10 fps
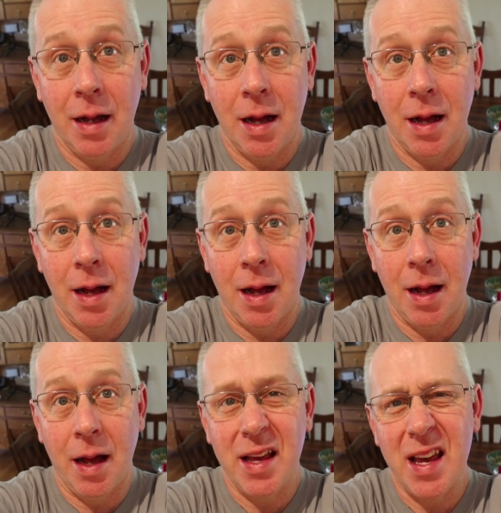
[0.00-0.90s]

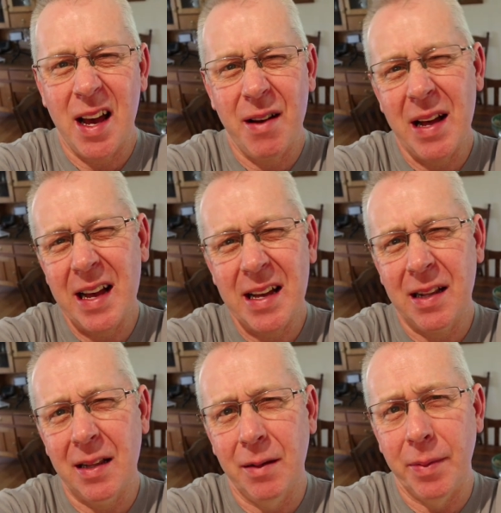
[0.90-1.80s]
Uh, yeah, I get
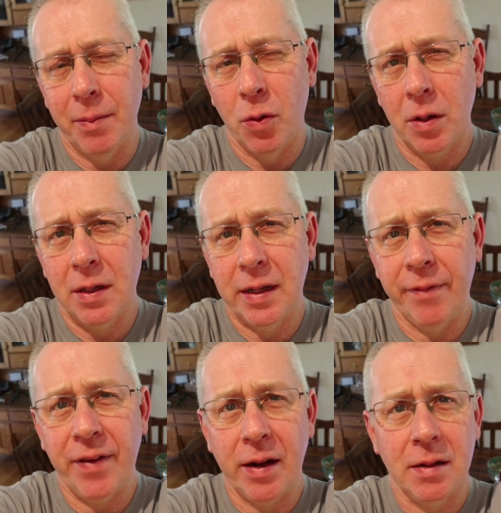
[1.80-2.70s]
a little bit more
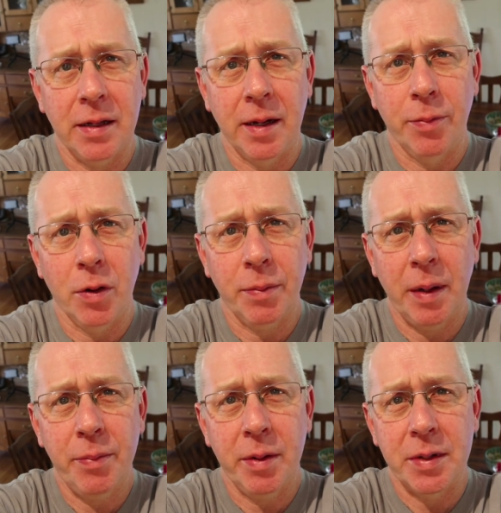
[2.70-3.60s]
cleanup, final cleanup work,
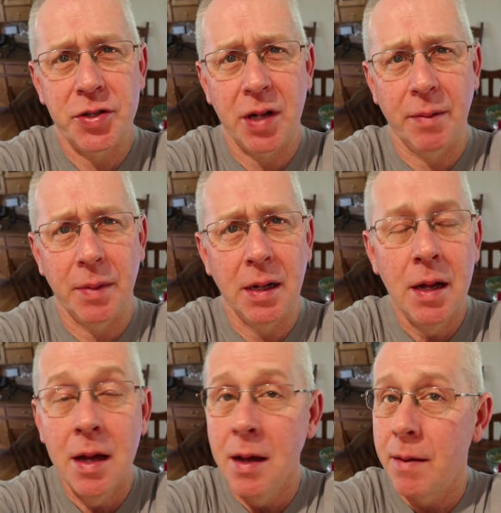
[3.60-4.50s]
but I'm pretty much done. But
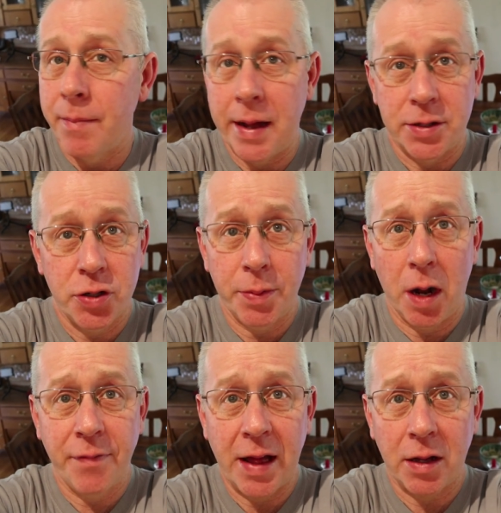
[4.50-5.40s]
man, stripping
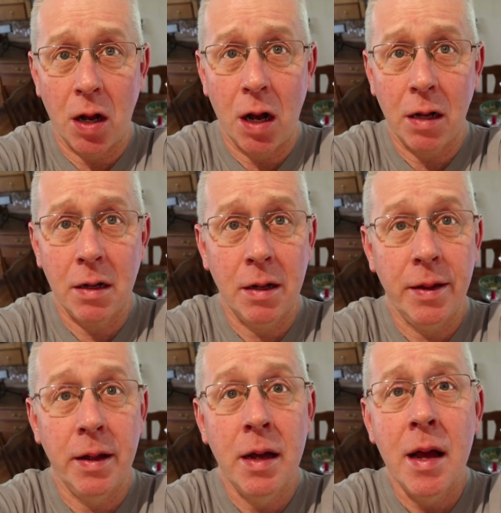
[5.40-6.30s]
off that caulk.
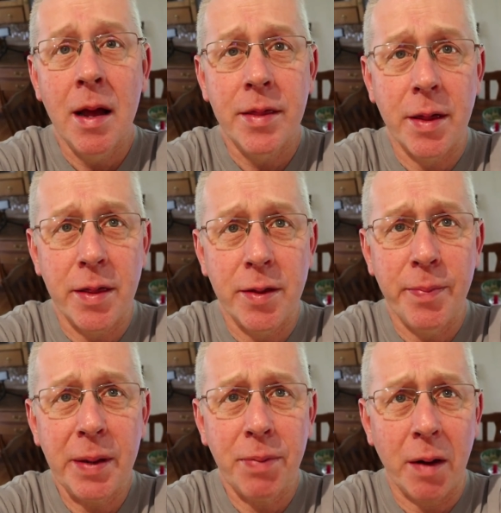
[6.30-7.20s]
The, the
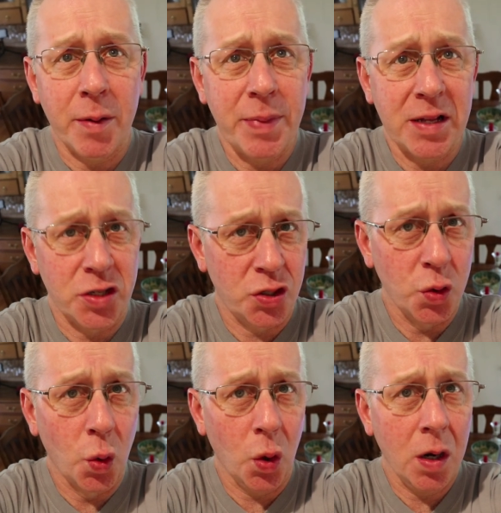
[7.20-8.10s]
big problem with being
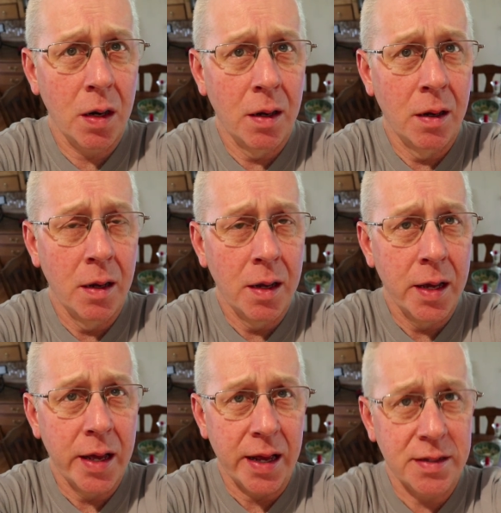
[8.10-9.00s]
sore
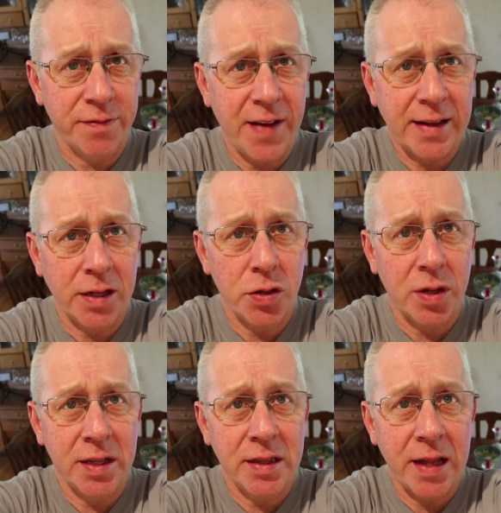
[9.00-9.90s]
is the fact that you
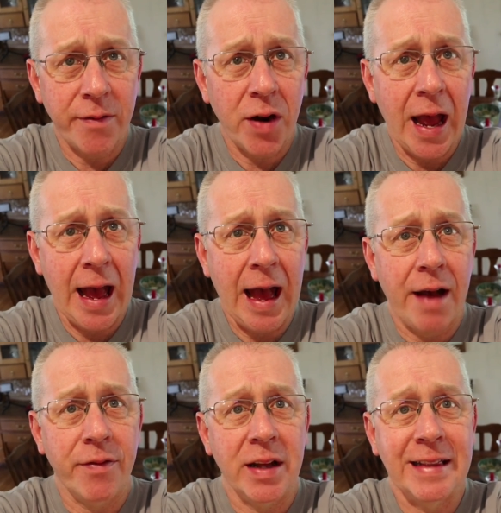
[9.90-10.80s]
can never
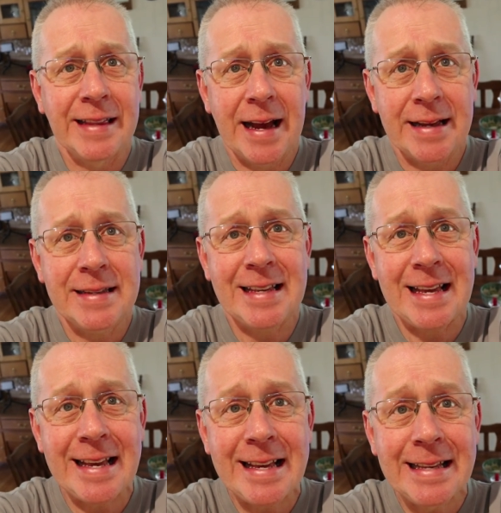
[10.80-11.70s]
have a nice,
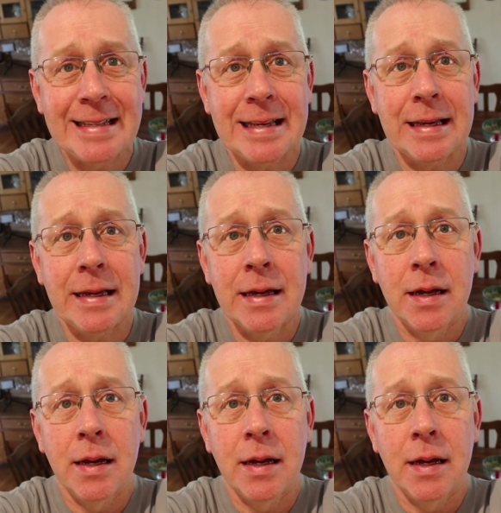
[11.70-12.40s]
easy